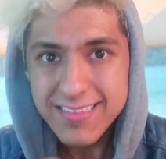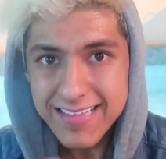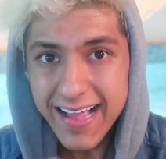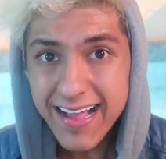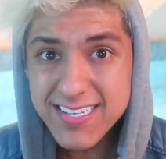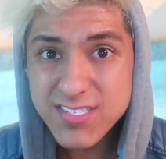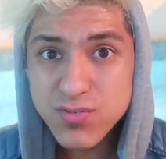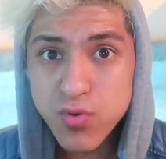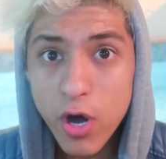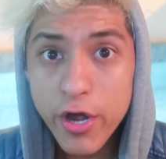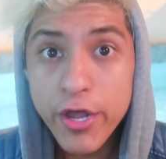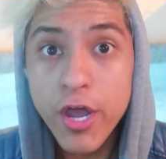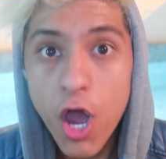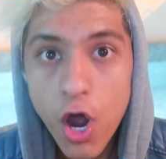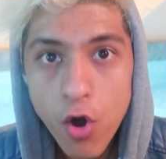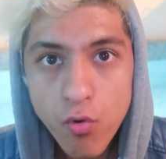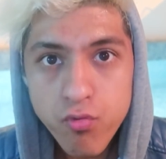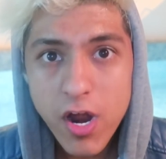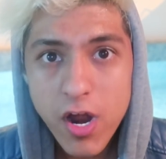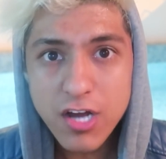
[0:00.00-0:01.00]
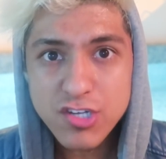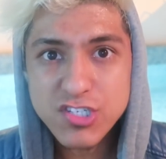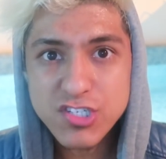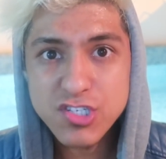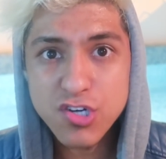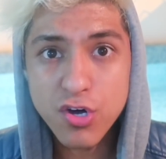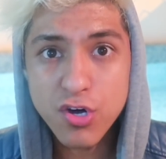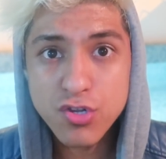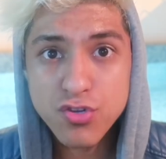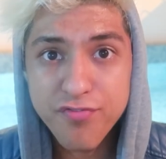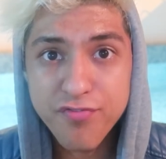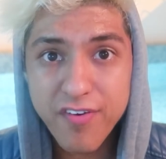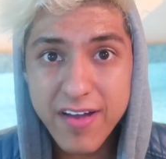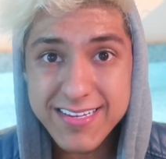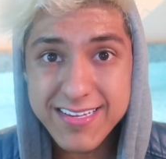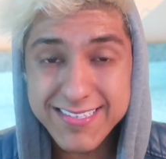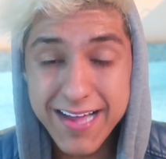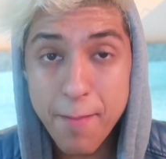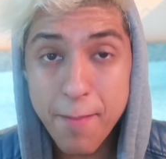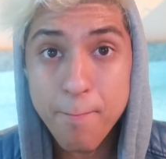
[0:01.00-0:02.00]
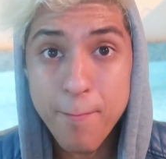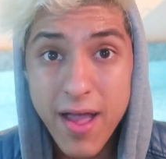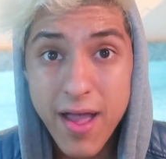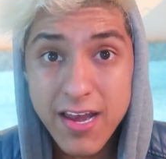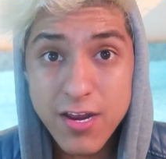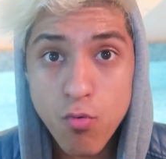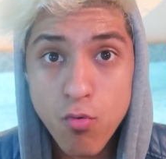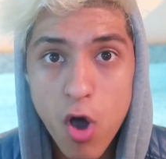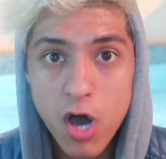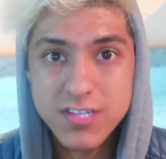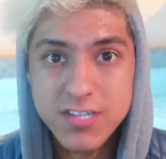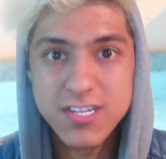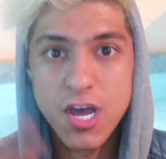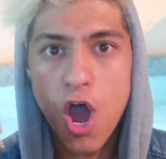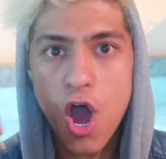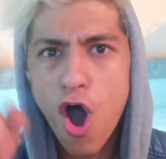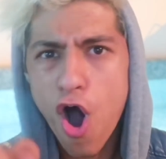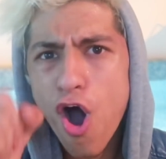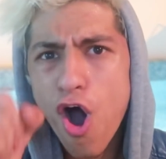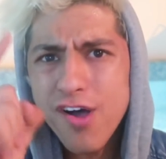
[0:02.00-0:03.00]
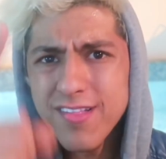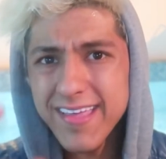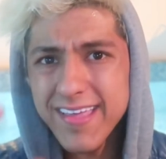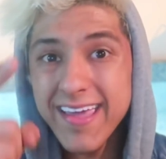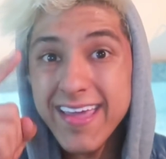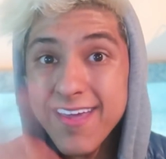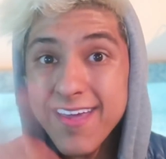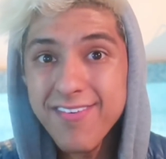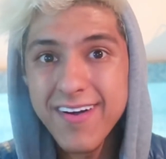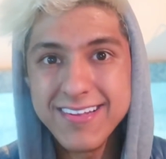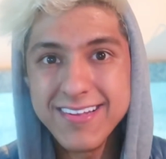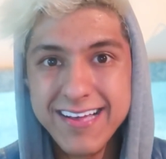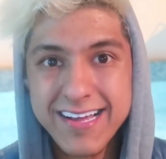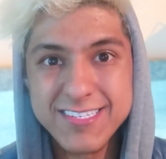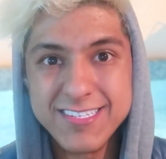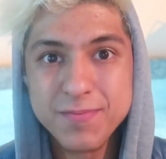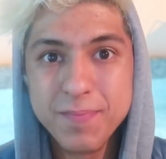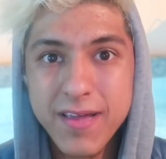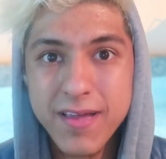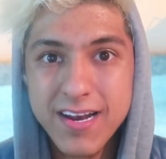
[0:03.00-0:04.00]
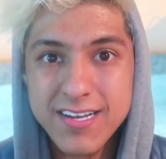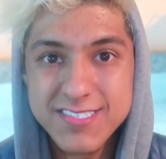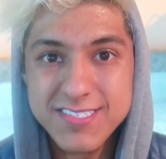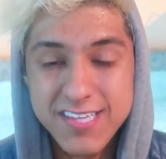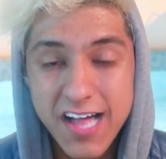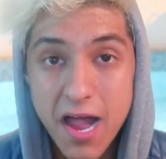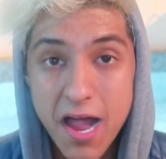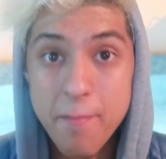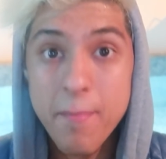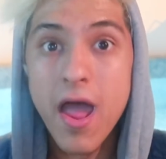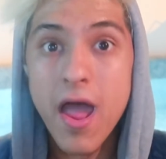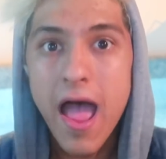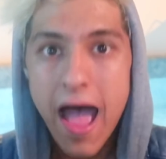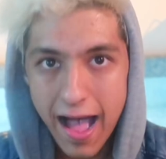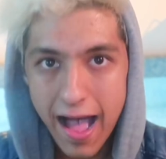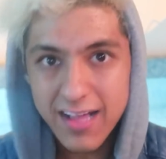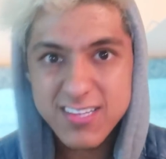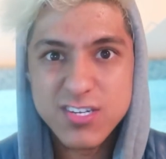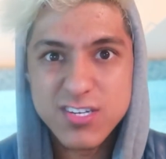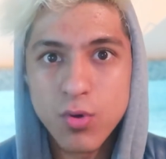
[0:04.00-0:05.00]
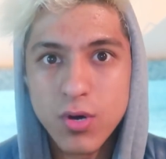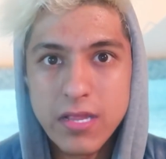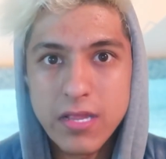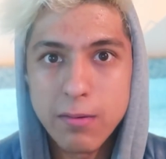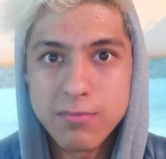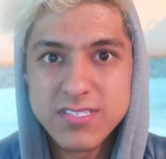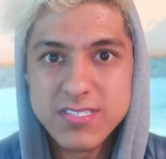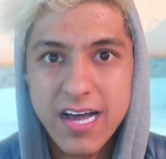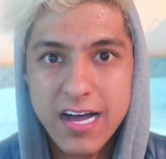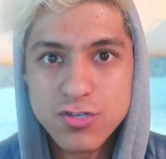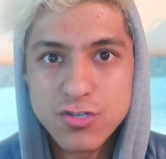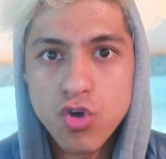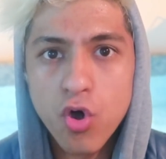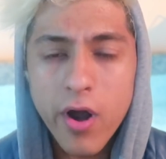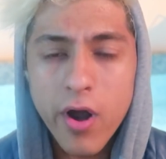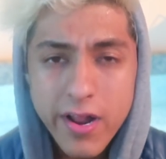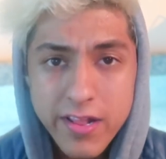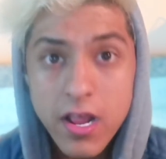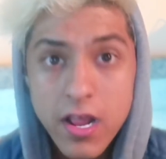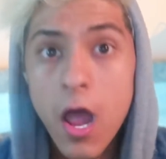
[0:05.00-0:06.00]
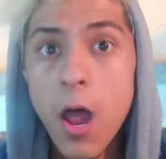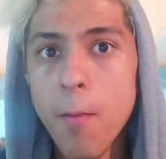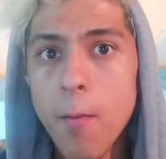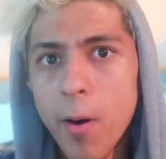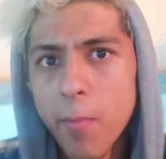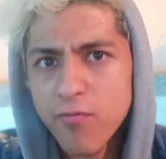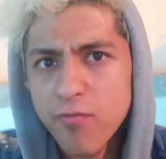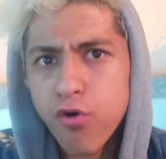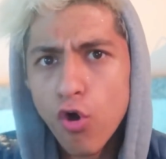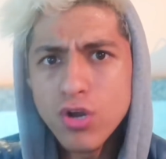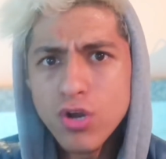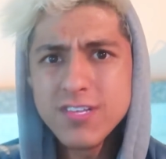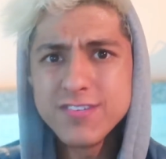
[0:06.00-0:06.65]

That's why we are just going to FaceTime Pennywise on the evils and spirits time and see what happens, guys. Alright, but before